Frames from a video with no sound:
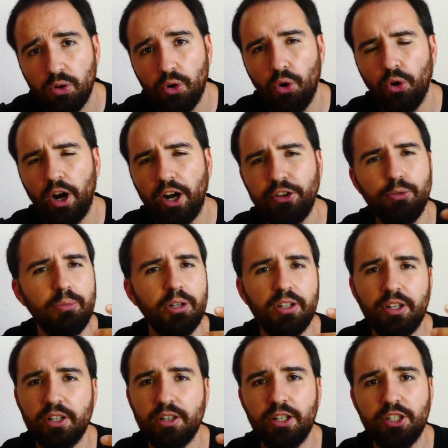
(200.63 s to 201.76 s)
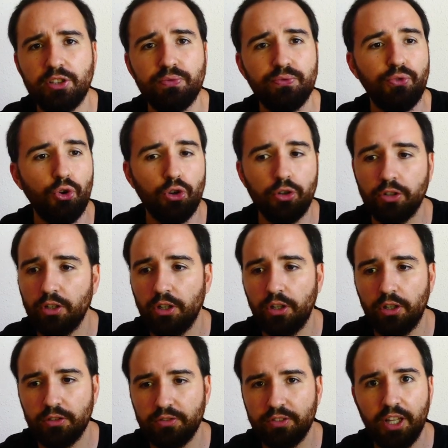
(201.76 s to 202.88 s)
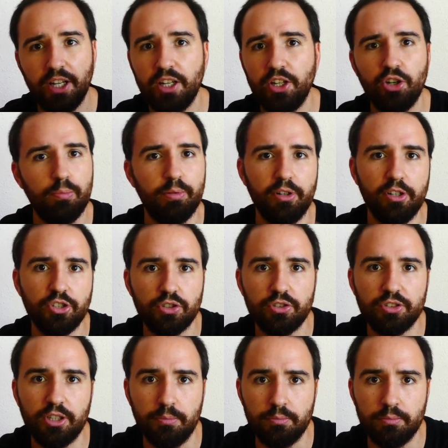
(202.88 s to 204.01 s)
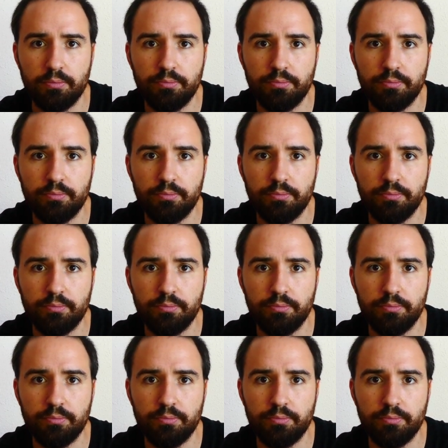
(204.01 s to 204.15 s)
Or are you building this for the daily operations team?